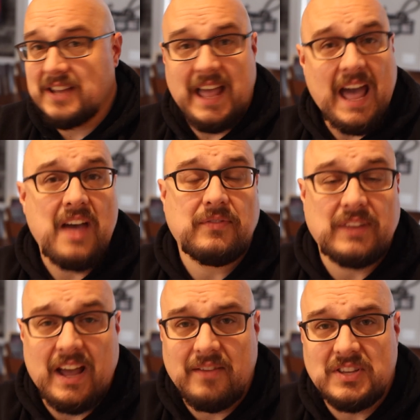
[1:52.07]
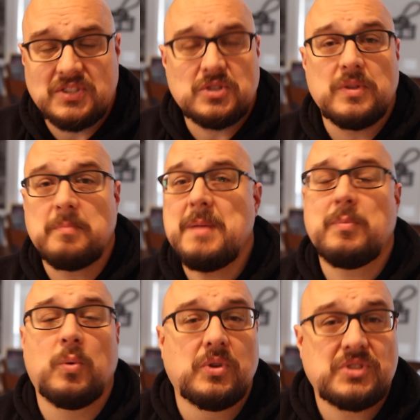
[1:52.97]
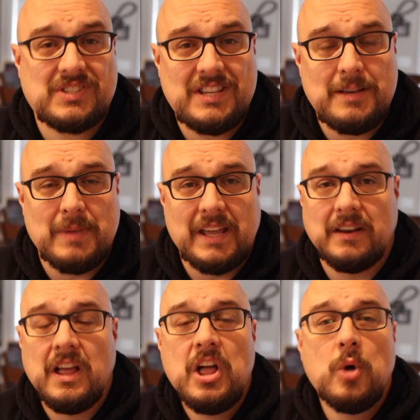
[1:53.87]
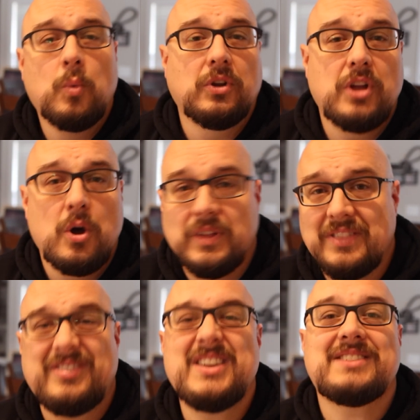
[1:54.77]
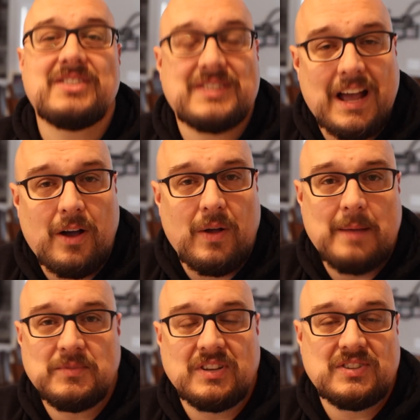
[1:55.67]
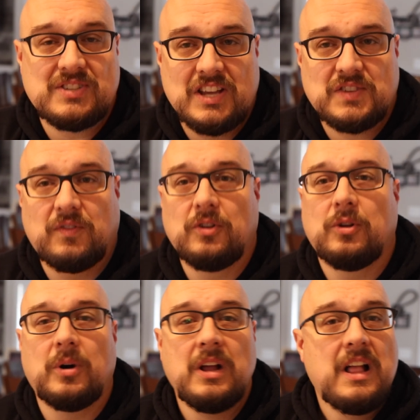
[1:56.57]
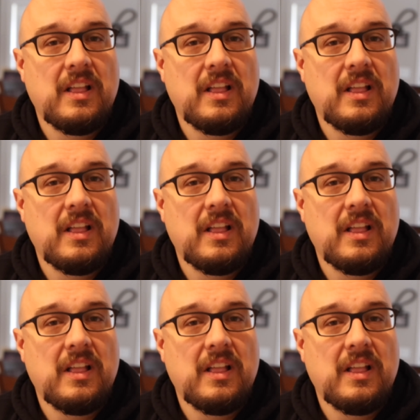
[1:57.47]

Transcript: I have to have this so that people will see me and will know that this is how I'm successful, or